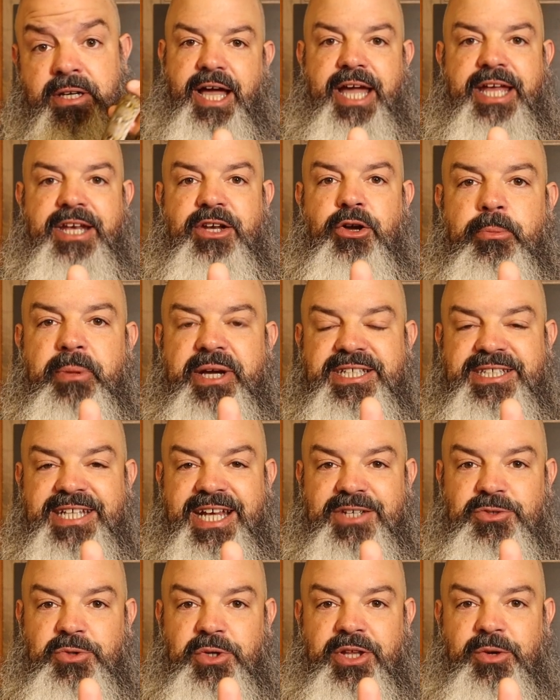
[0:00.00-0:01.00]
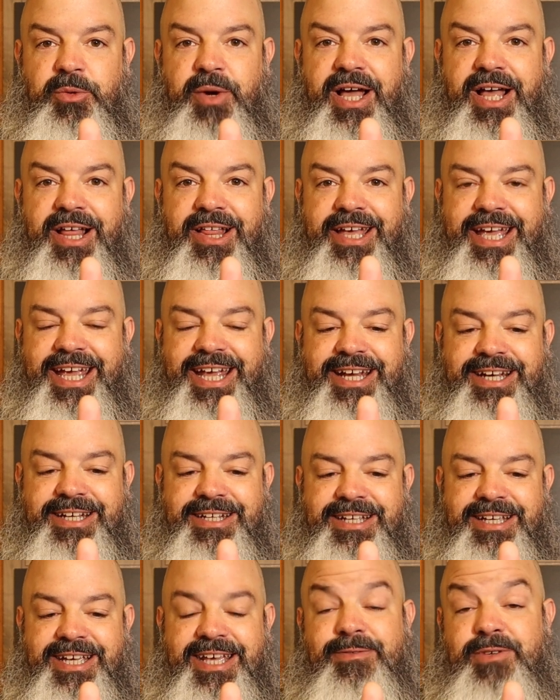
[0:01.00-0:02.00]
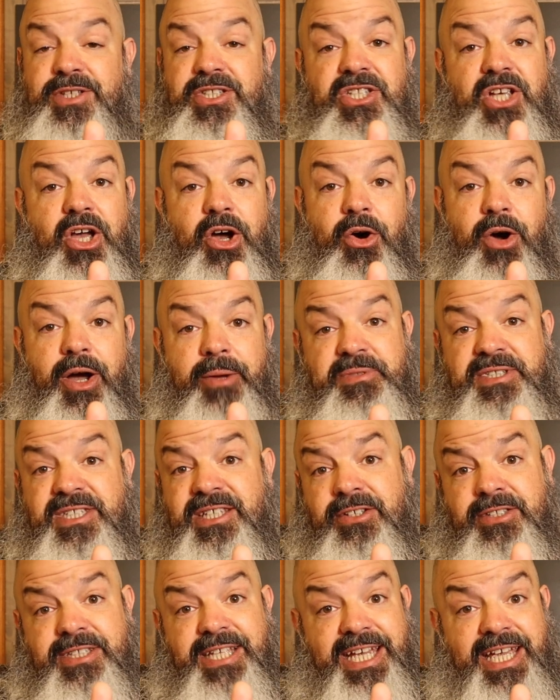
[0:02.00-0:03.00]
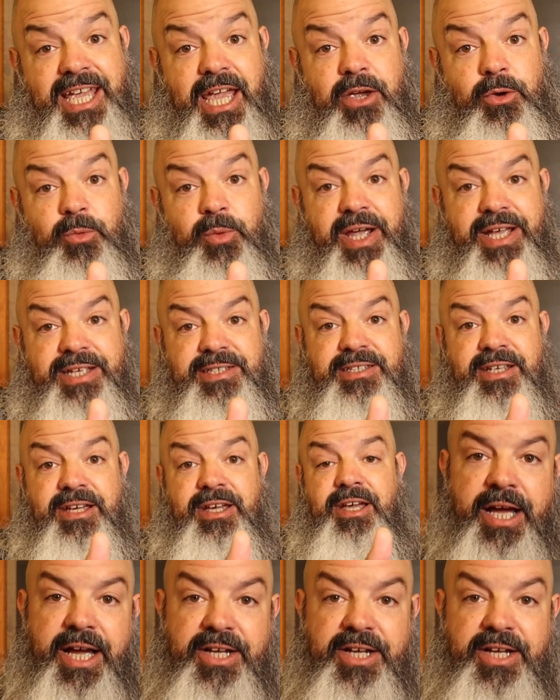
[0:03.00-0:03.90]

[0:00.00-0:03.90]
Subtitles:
I my snakes really well, and even so, I'm still taking a risk.